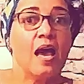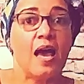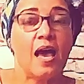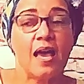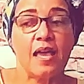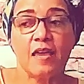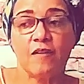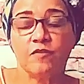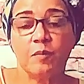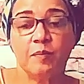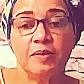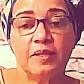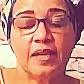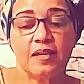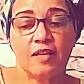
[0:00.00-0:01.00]
I have to
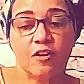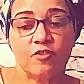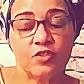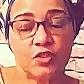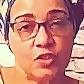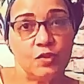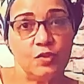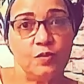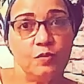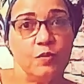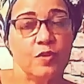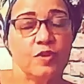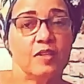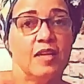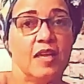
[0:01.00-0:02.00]
plan our Zoom. We're
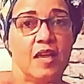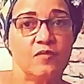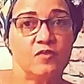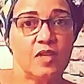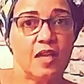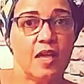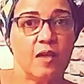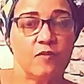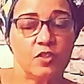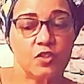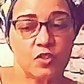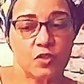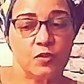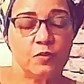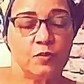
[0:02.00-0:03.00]
gonna have a
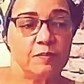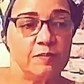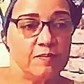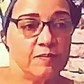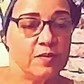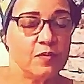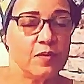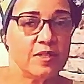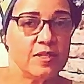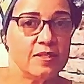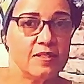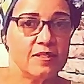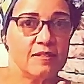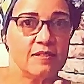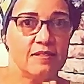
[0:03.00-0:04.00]
Zoom one of
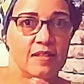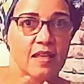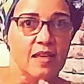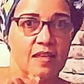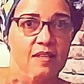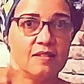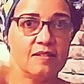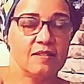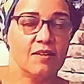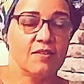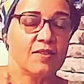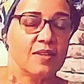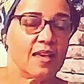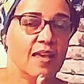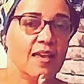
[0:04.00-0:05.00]
these days,
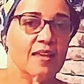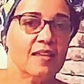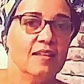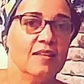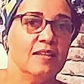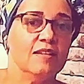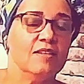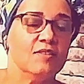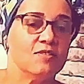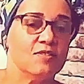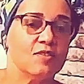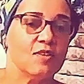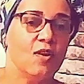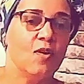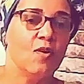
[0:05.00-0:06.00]
okay?
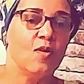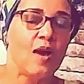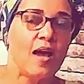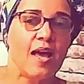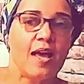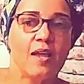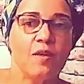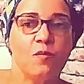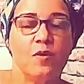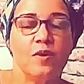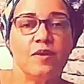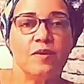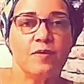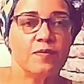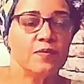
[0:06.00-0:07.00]
So I
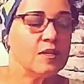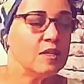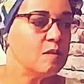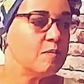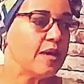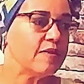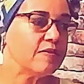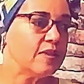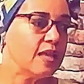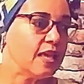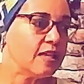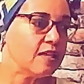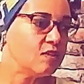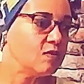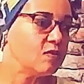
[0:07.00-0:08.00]
will think about
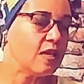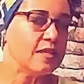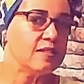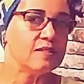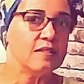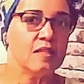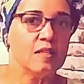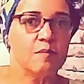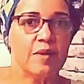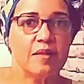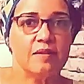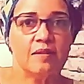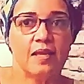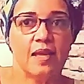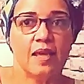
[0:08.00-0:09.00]
that. You guys think
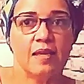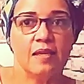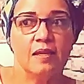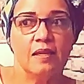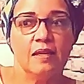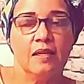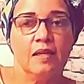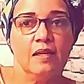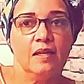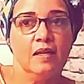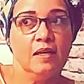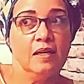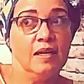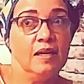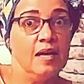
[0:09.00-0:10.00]
about that.
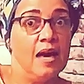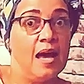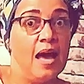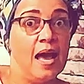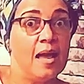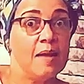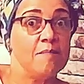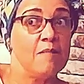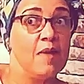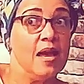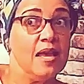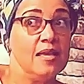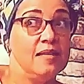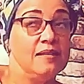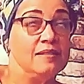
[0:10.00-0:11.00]
I
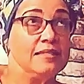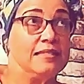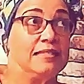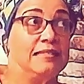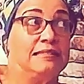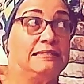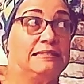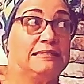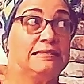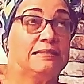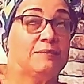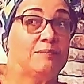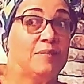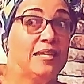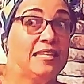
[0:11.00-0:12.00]
might
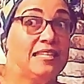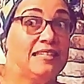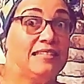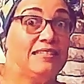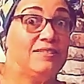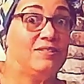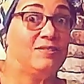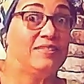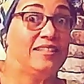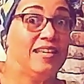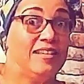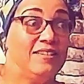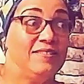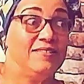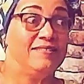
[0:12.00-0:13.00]
make it a little
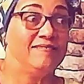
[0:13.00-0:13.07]
later.